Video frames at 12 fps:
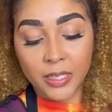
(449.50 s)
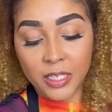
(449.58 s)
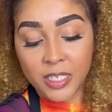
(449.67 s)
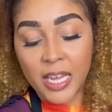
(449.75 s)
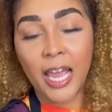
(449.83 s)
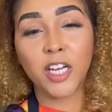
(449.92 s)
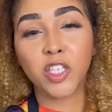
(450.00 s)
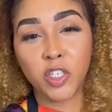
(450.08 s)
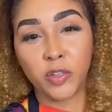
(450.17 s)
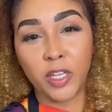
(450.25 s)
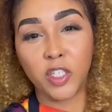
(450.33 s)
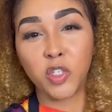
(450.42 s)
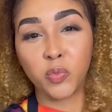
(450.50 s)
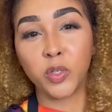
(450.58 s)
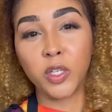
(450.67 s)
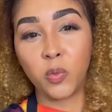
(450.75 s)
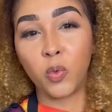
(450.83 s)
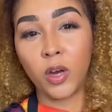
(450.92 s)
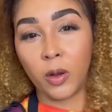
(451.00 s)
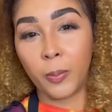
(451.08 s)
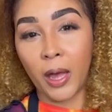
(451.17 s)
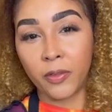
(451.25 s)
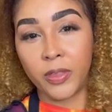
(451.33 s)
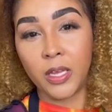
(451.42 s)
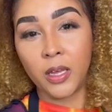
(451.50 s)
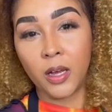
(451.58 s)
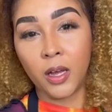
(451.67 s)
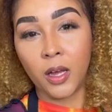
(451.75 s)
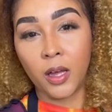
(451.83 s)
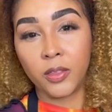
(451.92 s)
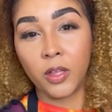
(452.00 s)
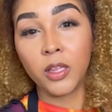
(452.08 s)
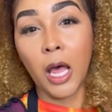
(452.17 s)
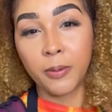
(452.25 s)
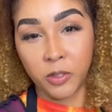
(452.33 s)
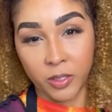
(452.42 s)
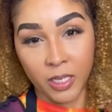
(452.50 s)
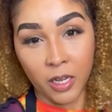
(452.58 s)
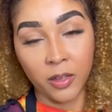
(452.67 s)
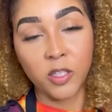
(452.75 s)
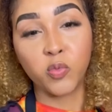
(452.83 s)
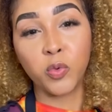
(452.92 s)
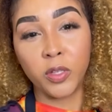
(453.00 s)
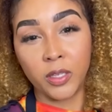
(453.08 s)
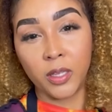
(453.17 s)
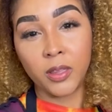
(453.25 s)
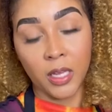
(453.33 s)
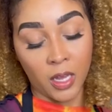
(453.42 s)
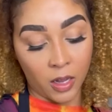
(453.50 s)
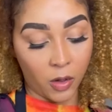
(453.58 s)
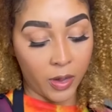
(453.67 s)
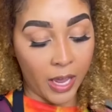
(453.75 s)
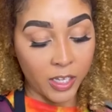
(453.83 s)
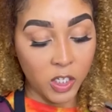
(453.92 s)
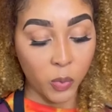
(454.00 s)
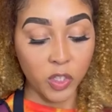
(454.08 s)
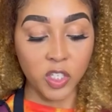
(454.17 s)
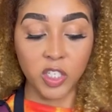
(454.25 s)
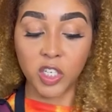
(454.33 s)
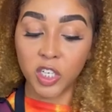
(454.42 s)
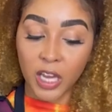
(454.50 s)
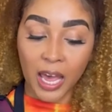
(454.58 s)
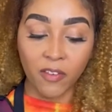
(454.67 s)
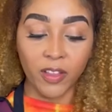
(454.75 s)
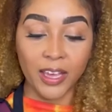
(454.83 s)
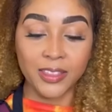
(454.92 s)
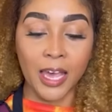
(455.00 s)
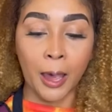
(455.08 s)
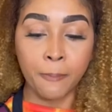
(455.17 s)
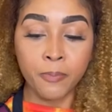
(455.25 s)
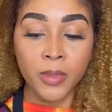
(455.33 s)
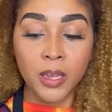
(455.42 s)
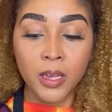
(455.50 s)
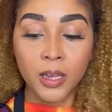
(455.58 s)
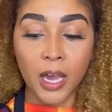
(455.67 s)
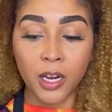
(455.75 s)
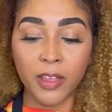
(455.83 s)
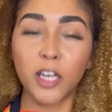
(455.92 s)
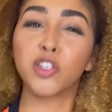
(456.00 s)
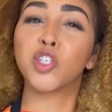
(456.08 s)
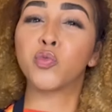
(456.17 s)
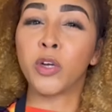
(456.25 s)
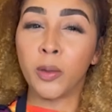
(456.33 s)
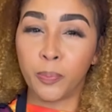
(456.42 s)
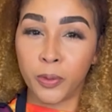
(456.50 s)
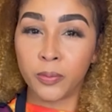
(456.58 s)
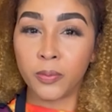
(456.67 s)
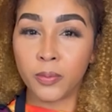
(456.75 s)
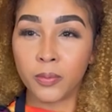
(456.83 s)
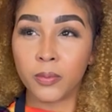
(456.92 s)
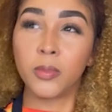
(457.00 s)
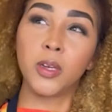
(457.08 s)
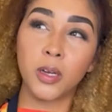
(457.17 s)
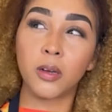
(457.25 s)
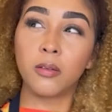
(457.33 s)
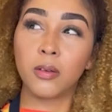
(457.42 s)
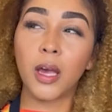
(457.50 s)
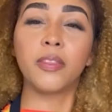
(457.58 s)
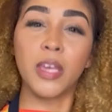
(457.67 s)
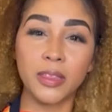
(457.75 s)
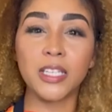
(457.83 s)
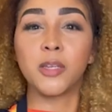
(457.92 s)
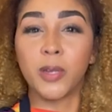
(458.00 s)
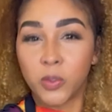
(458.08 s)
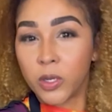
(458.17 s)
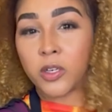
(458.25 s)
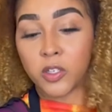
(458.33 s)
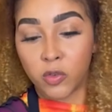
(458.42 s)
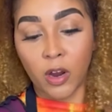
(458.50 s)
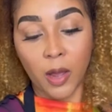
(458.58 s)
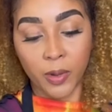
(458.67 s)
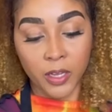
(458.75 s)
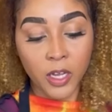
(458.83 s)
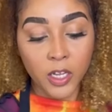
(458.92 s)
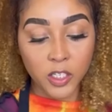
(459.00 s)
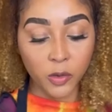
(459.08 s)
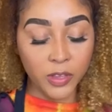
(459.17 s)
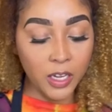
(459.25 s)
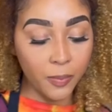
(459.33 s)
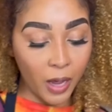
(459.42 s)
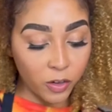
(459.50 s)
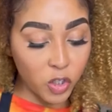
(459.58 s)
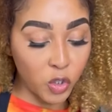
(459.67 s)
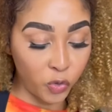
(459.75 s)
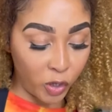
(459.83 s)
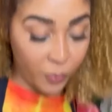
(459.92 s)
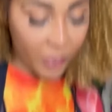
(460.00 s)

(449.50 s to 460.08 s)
the texture that you really want about the lobster tail is really the thing, okay? So it should have like that, kind of like a shrimp. You know, I think that's the best way to describe it. So think about shrimp.